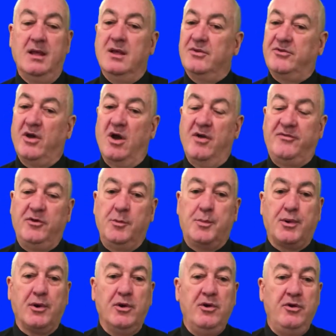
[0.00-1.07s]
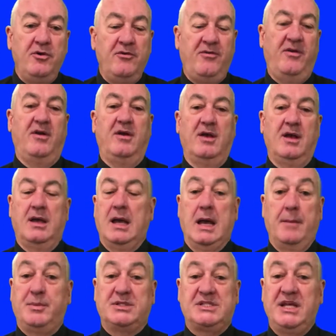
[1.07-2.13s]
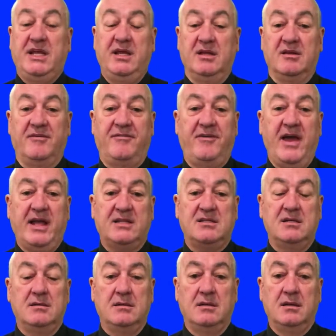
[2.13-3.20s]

So if you prove a particular fact